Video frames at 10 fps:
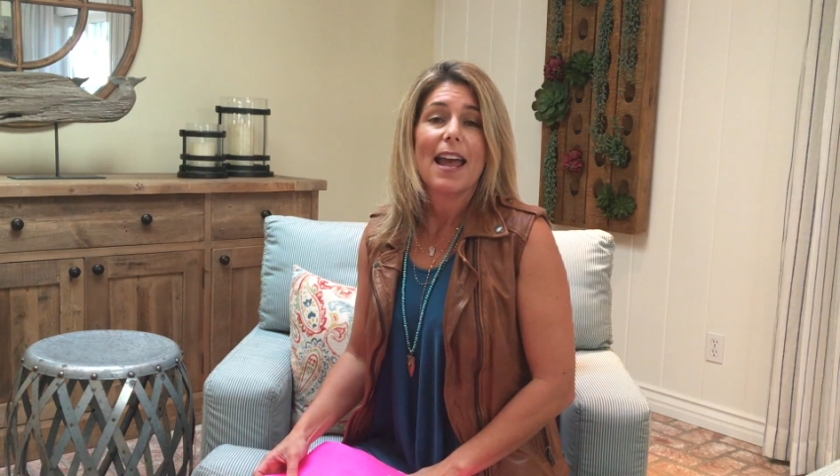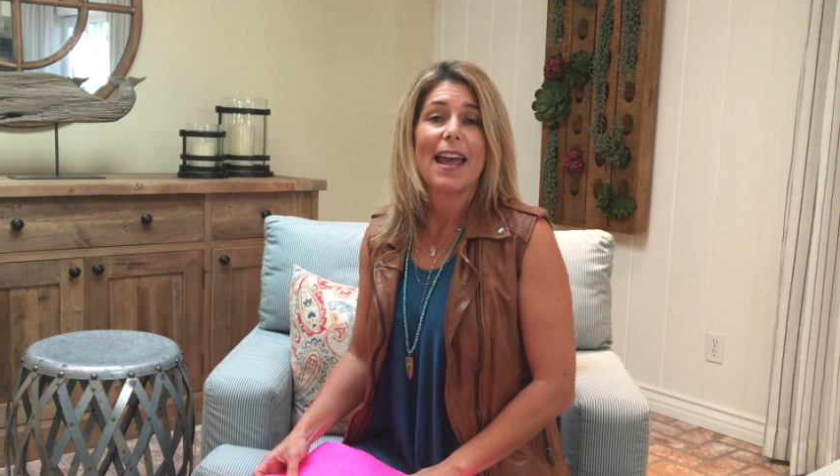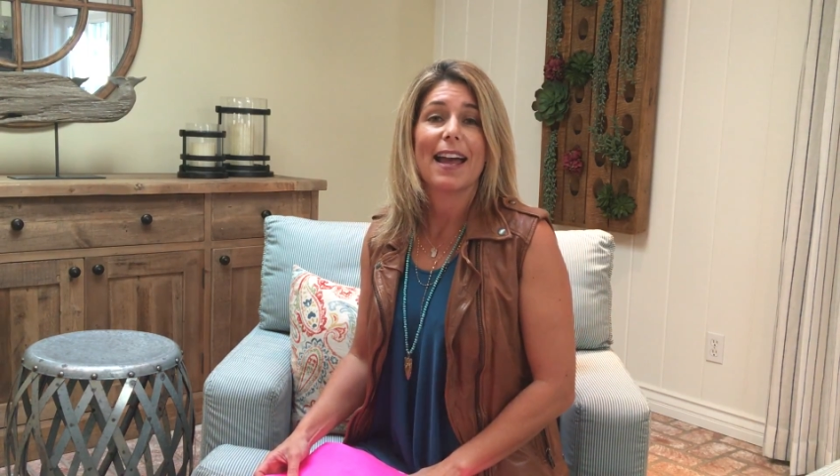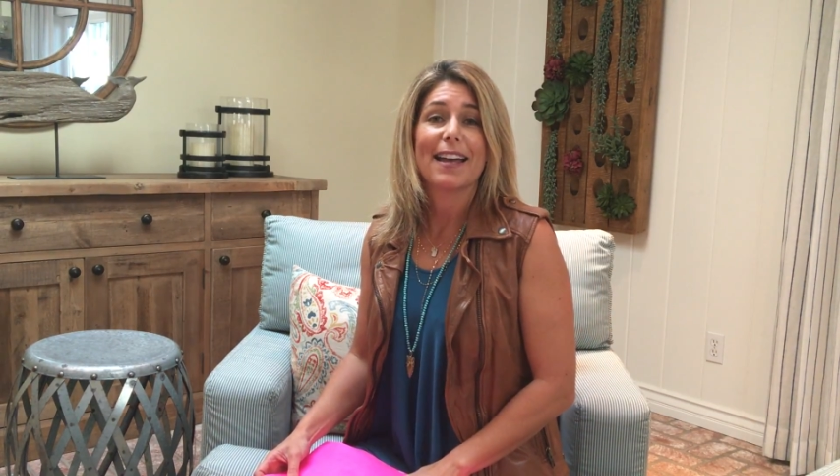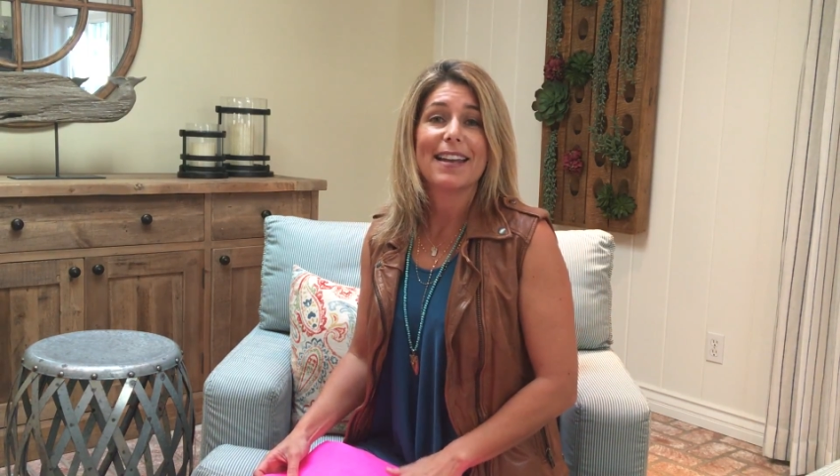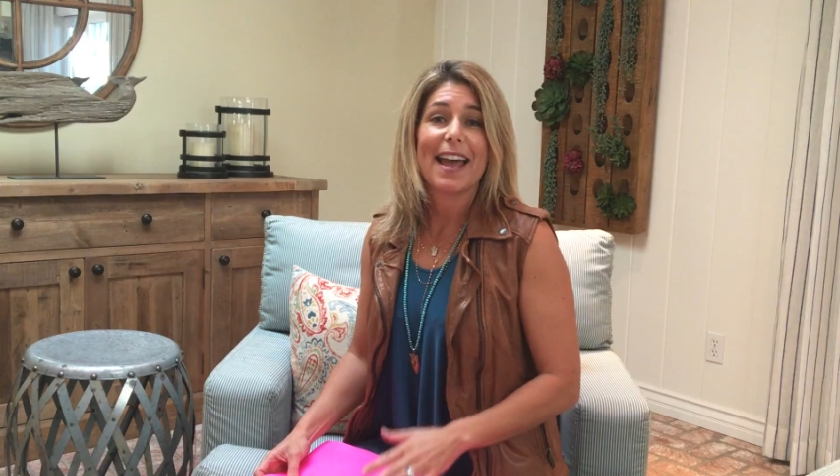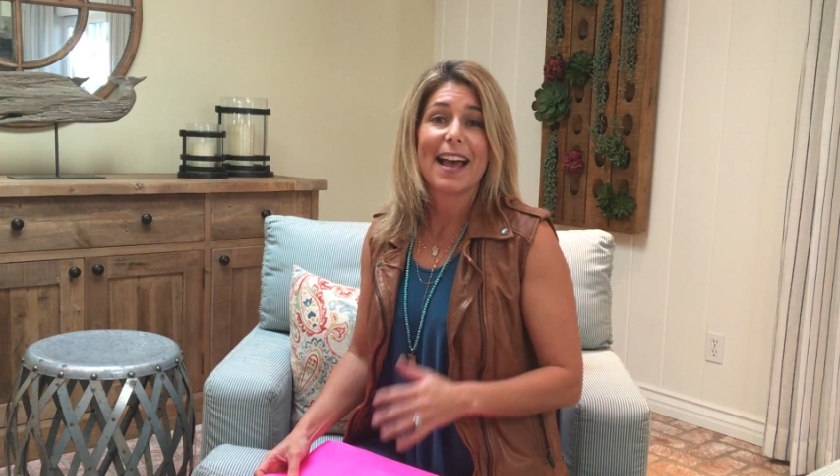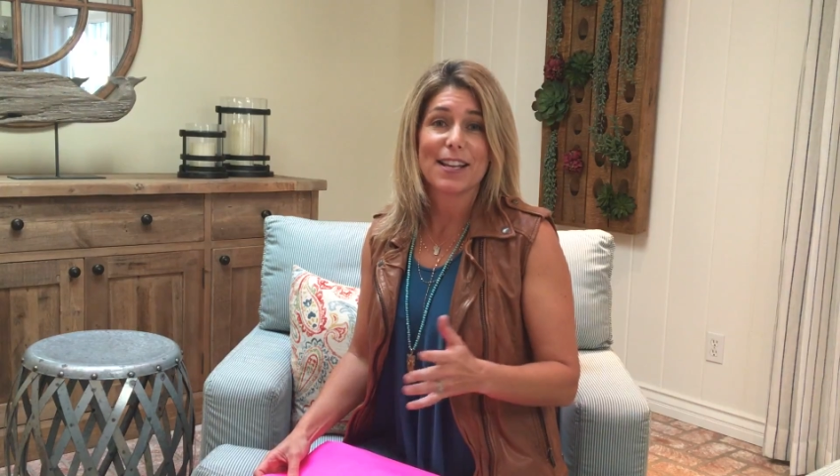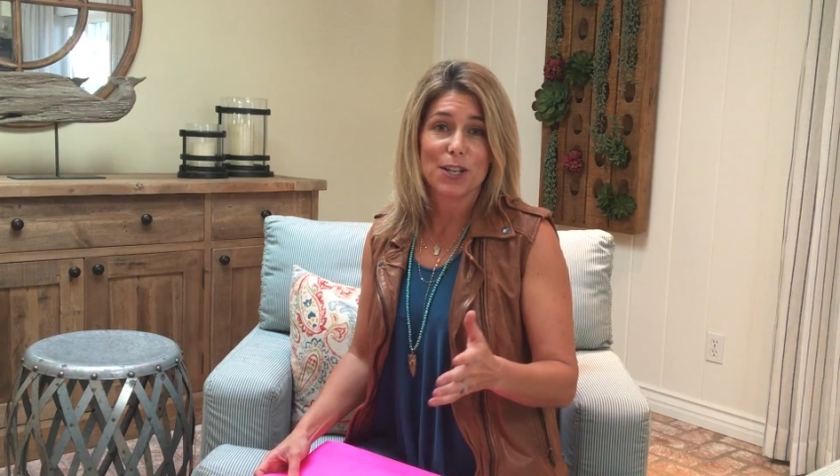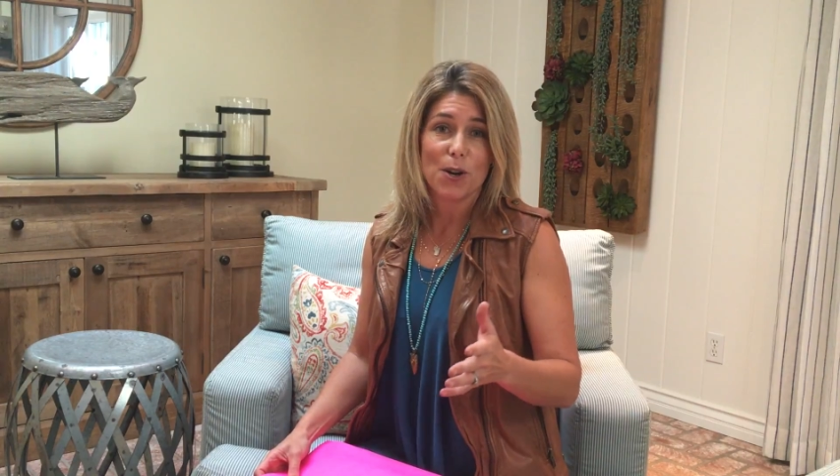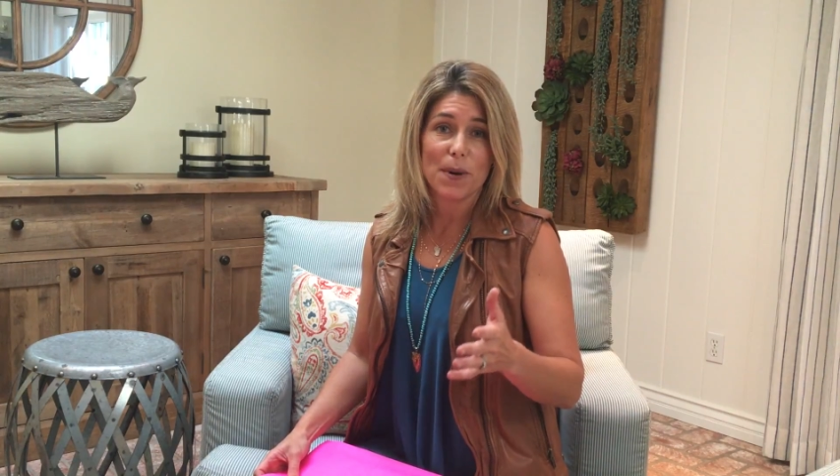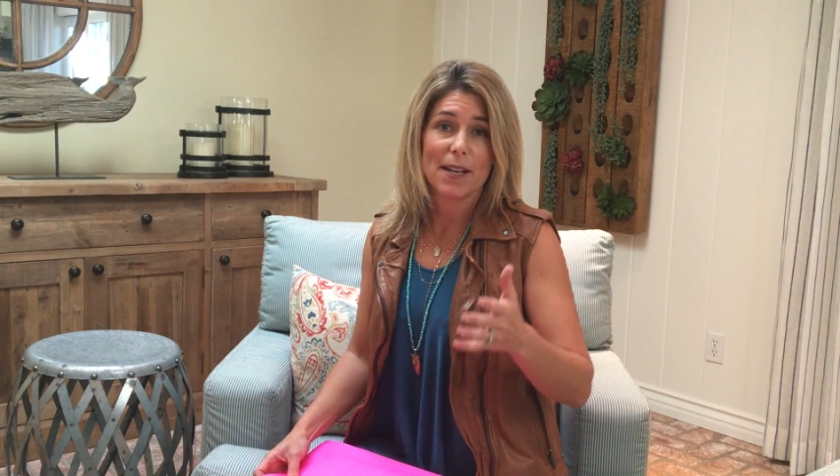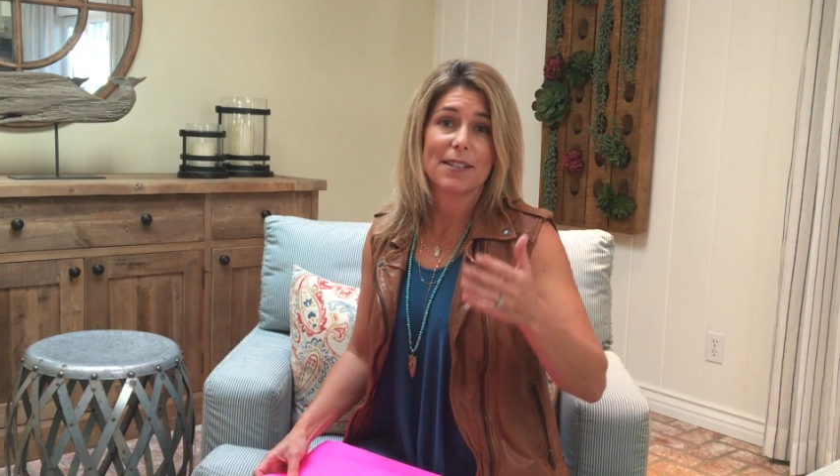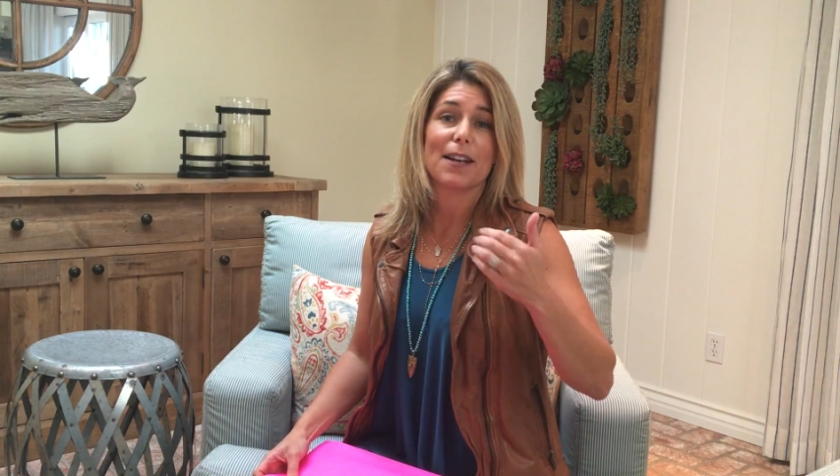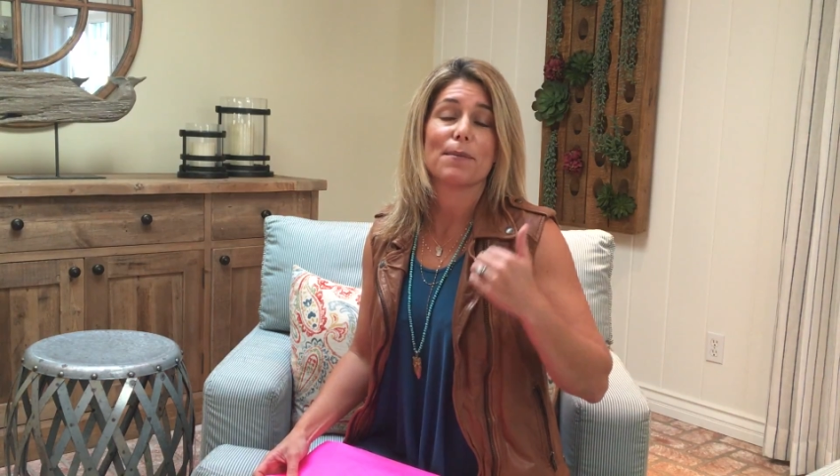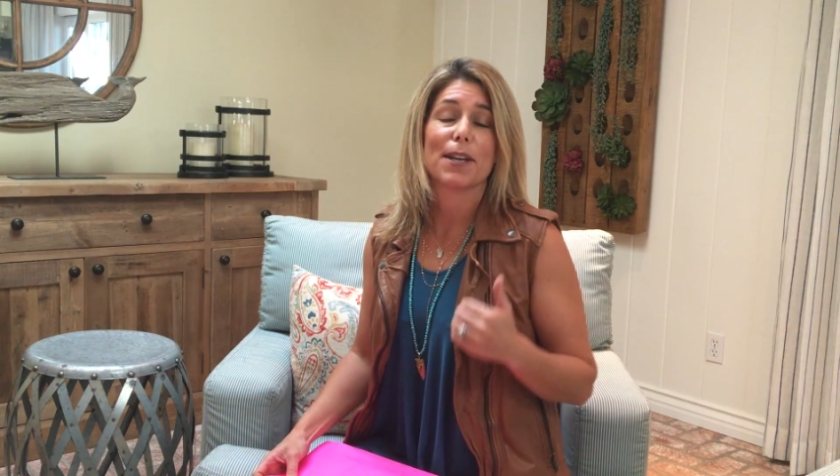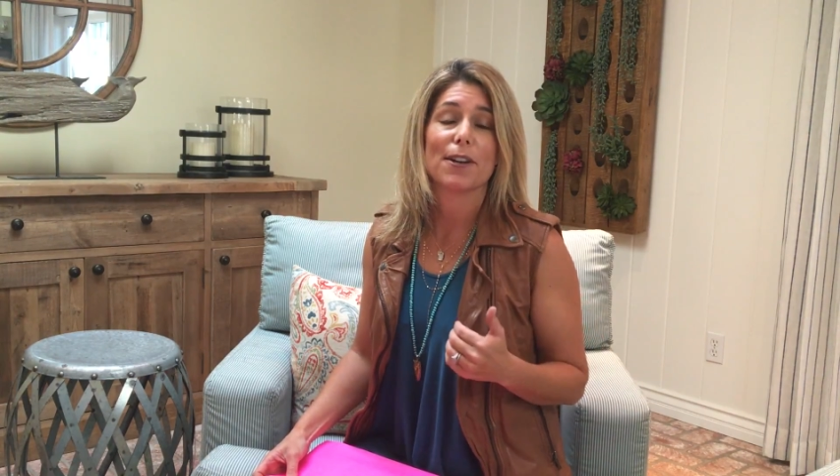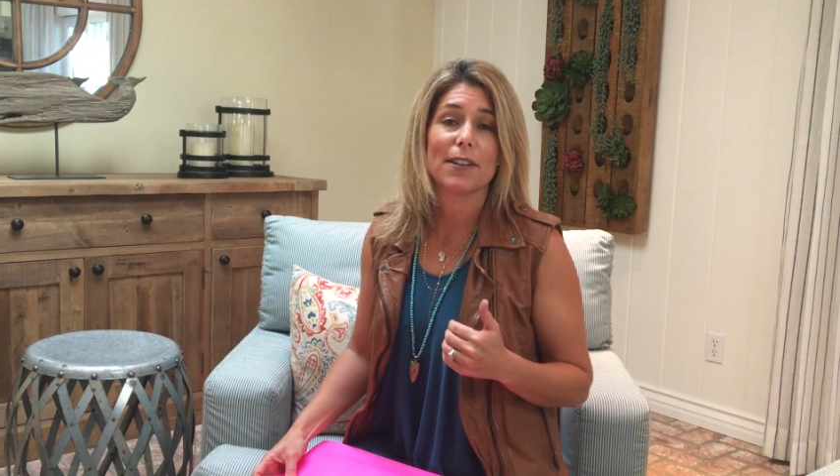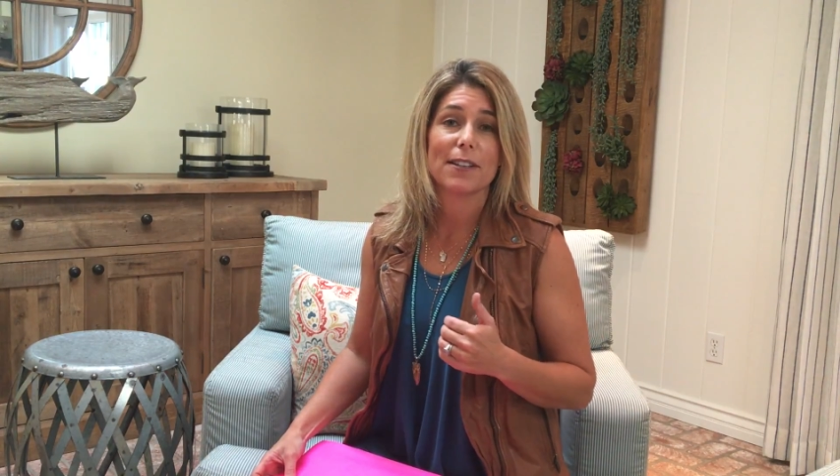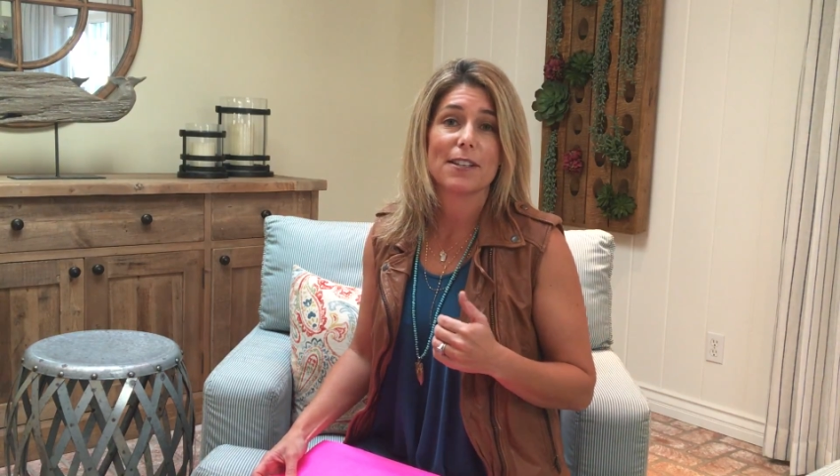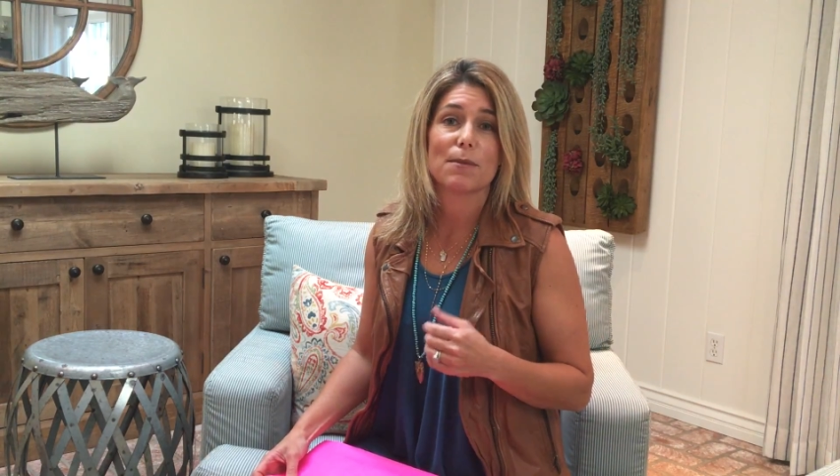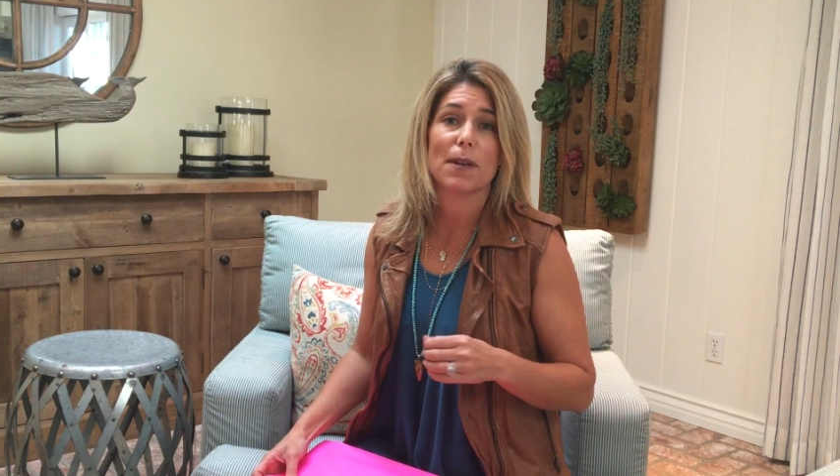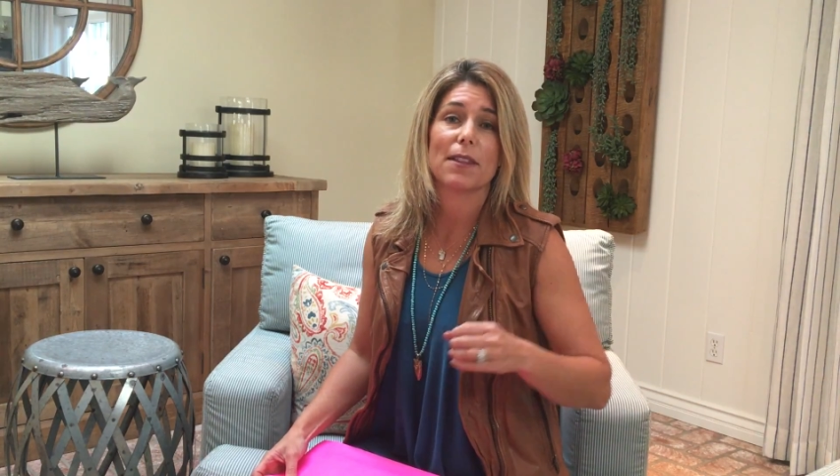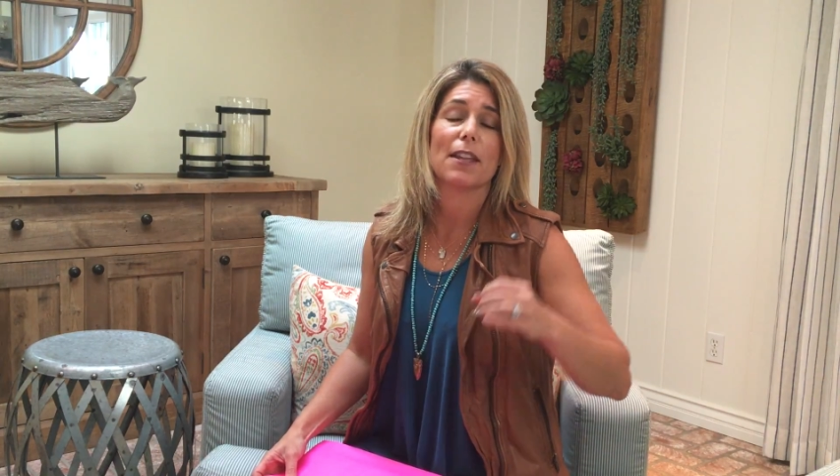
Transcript: And as always, I'm Kerry Lee Smith,